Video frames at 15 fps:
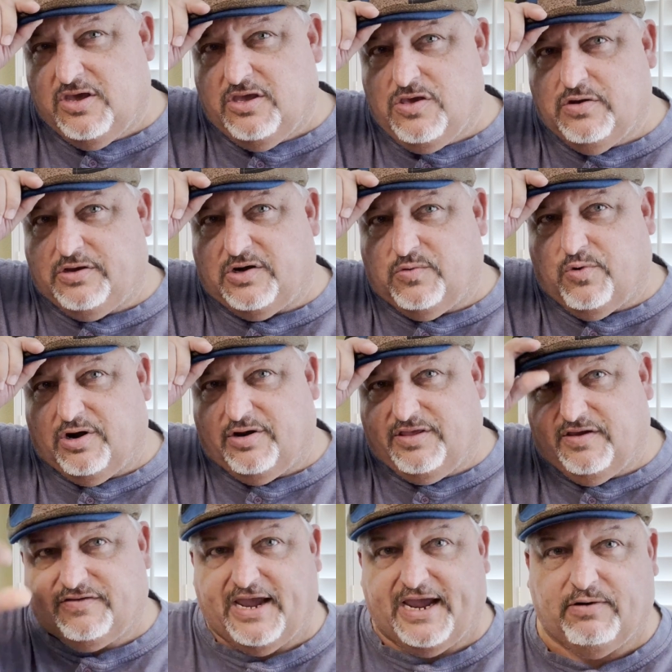you can wear
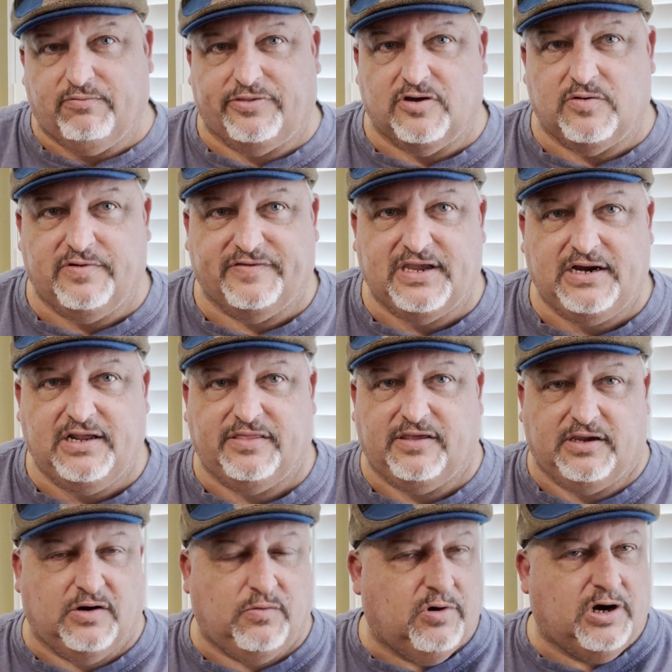this hat with almost
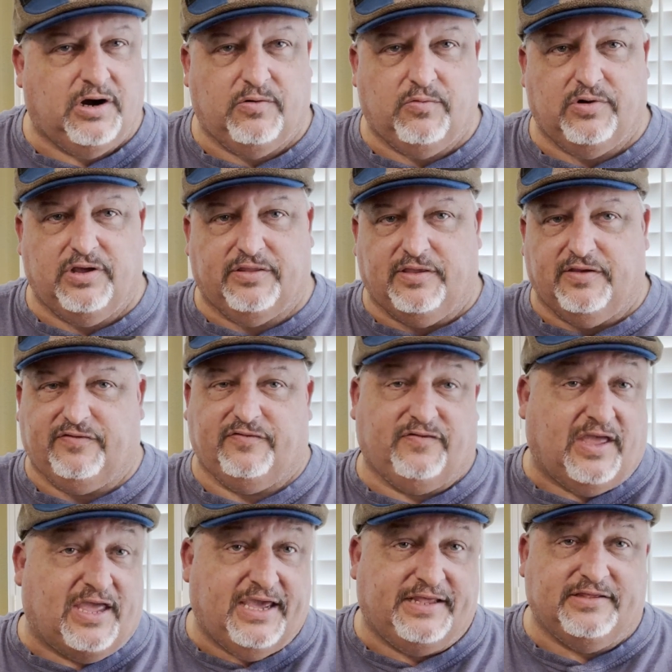anything and wear it with, this is
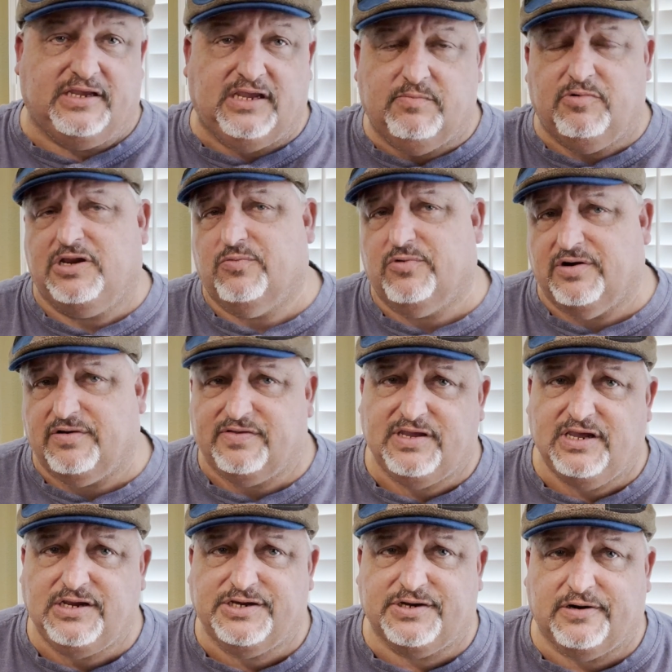a Henley, but you can wear a
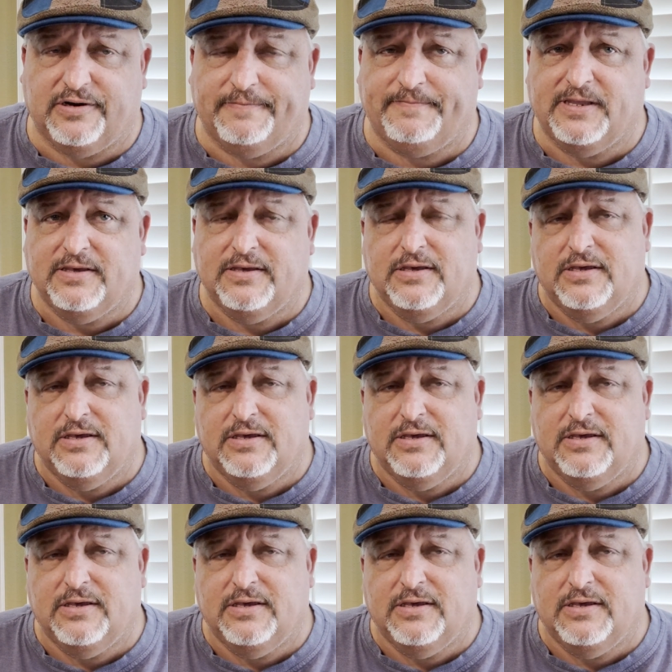t-shirt.